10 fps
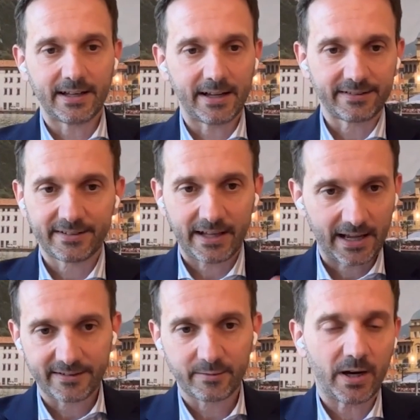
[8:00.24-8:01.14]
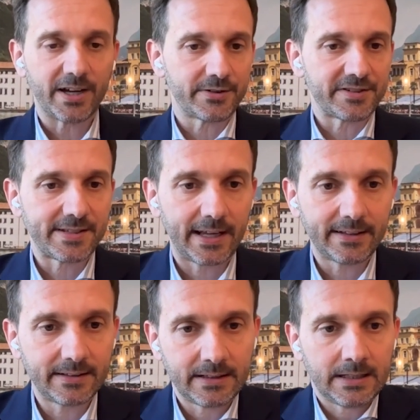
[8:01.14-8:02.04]
index X, Y, or Z.
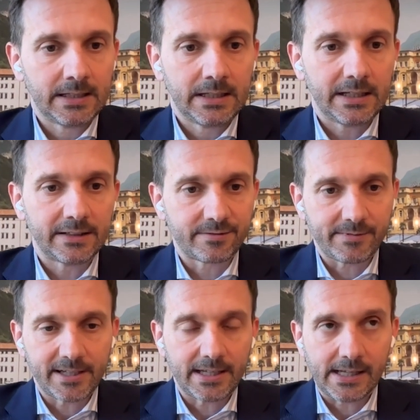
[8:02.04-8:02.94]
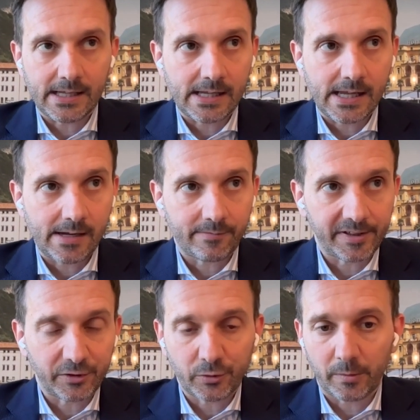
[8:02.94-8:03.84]
It's really
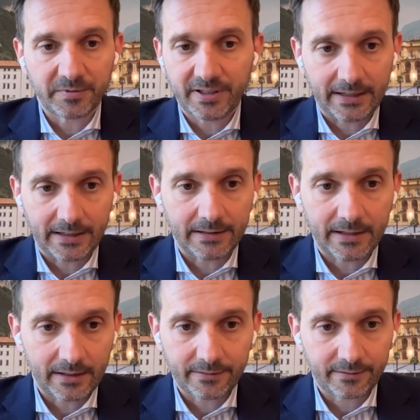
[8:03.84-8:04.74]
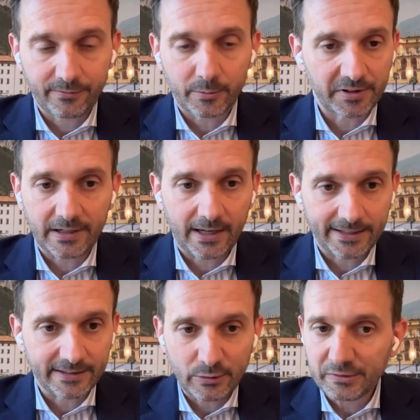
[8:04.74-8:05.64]
every top 10 index for a
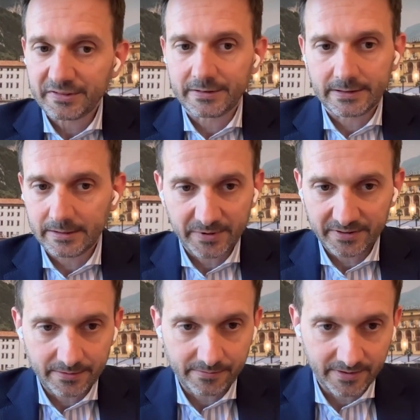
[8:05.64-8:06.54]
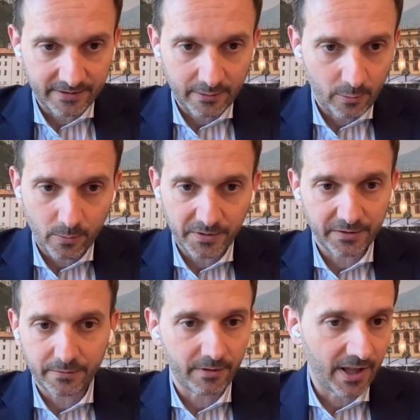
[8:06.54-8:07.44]
client looks a little bit different
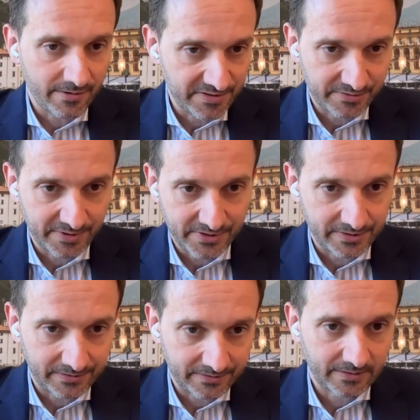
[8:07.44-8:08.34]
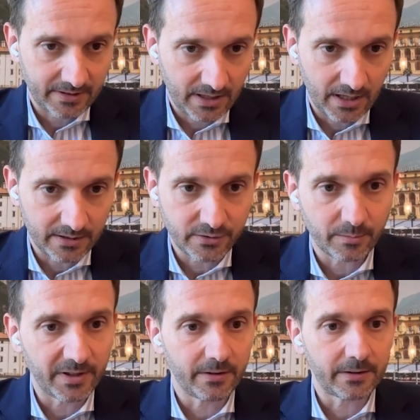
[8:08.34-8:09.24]
according to their restrictions, to
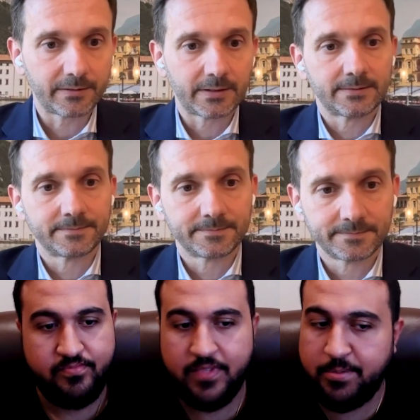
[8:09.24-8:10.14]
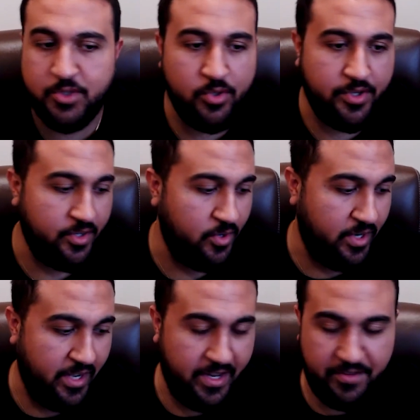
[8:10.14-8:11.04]
be honest. Absolutely. No, and
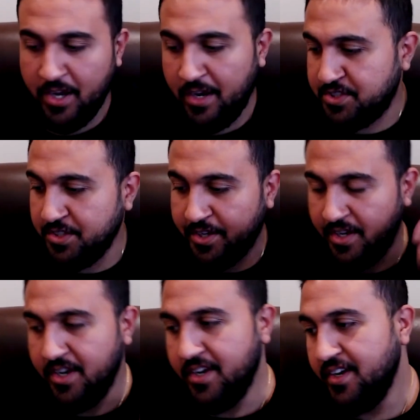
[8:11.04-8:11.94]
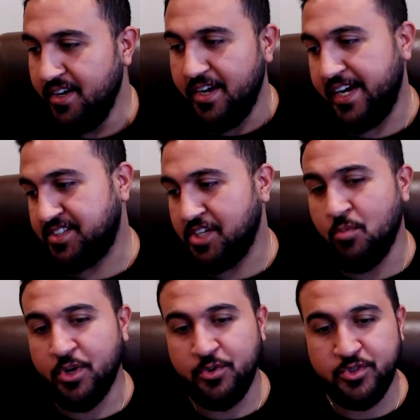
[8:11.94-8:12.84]
I think obviously, like, as
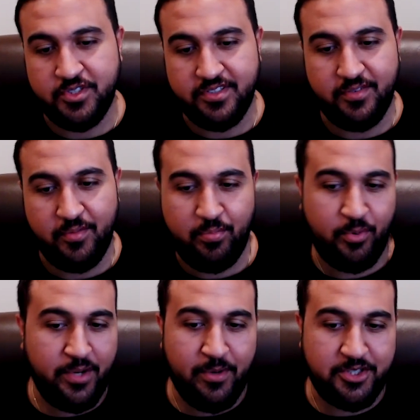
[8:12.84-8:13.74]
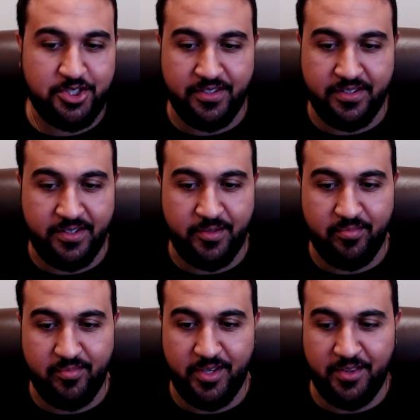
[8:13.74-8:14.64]
someone who's pretty much in
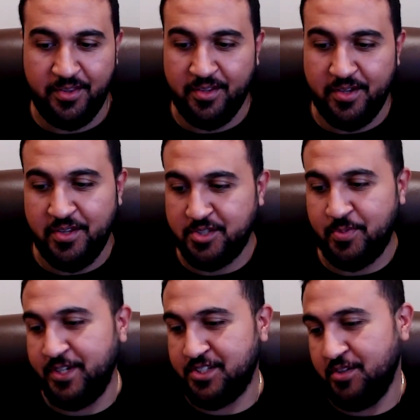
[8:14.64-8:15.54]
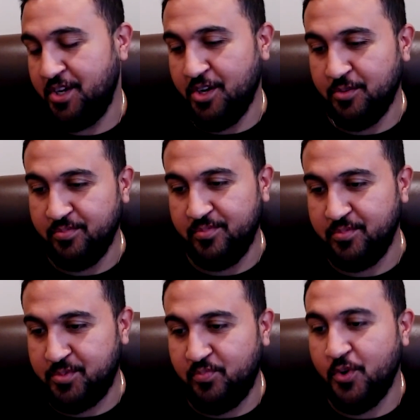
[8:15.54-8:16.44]
the space of,
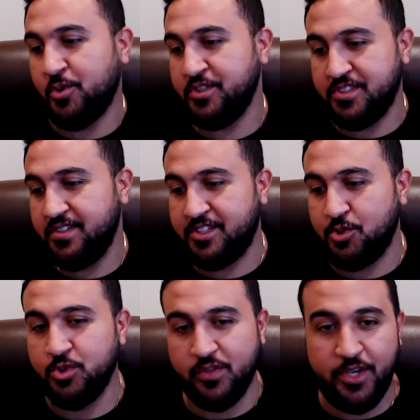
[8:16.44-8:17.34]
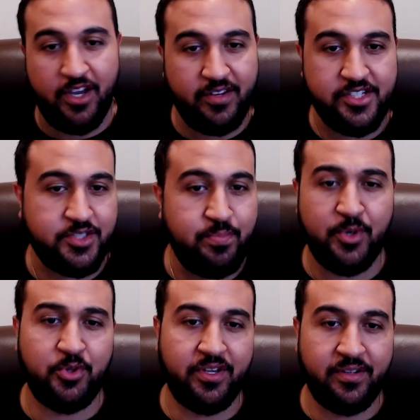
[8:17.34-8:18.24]
focus exclusively on just
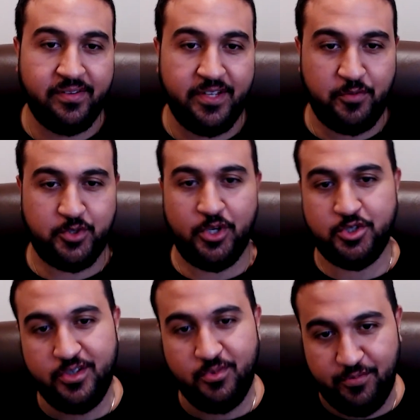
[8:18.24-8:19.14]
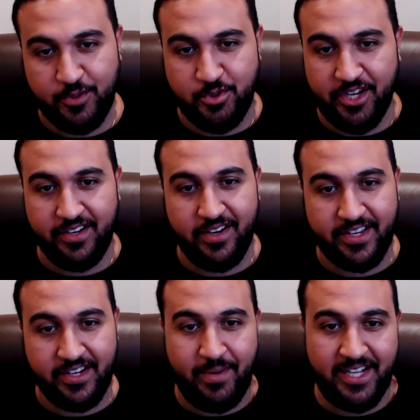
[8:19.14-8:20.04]
building infrastructure, right, for trading, I
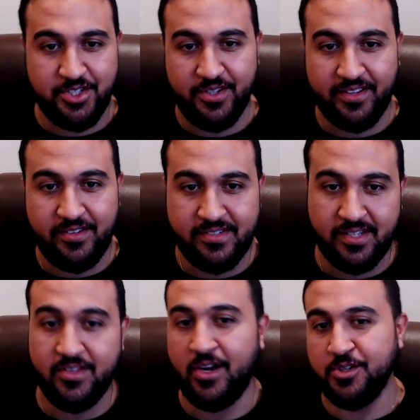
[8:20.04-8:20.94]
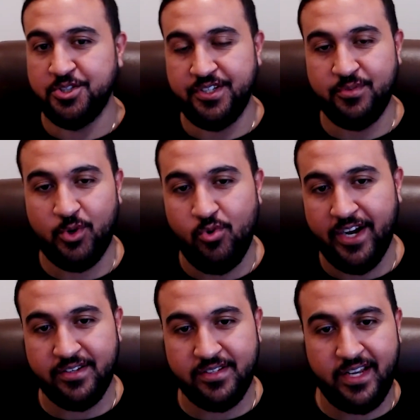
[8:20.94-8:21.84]
can imagine like the technology
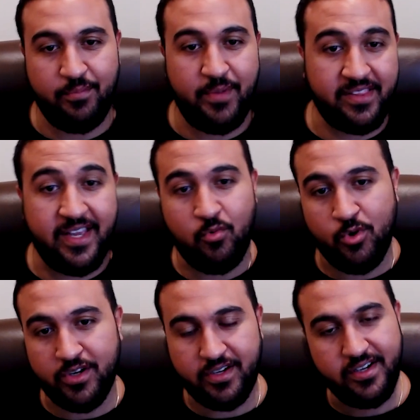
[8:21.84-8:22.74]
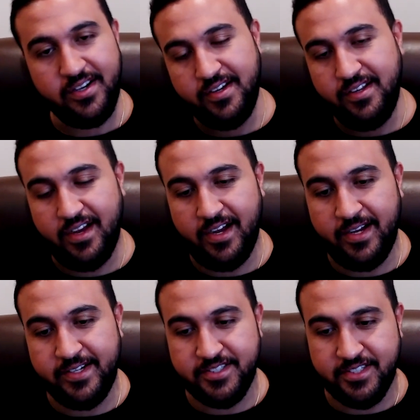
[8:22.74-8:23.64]
required to kind of make that work
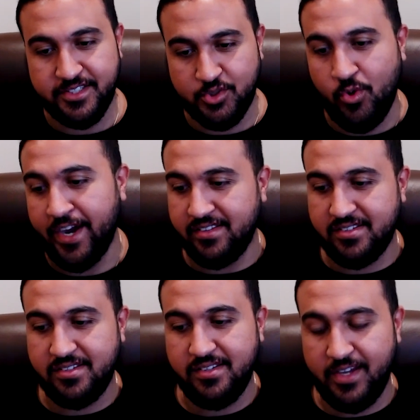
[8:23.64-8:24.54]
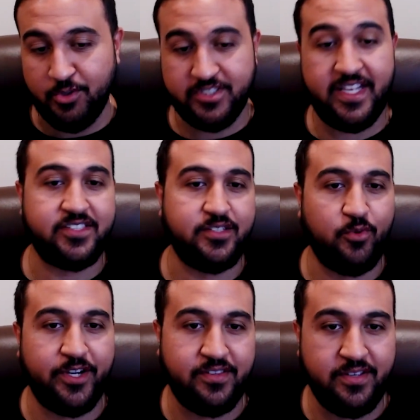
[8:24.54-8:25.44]
is quite extensive,
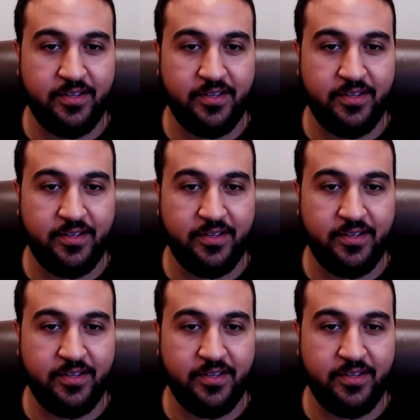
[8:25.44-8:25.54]
right?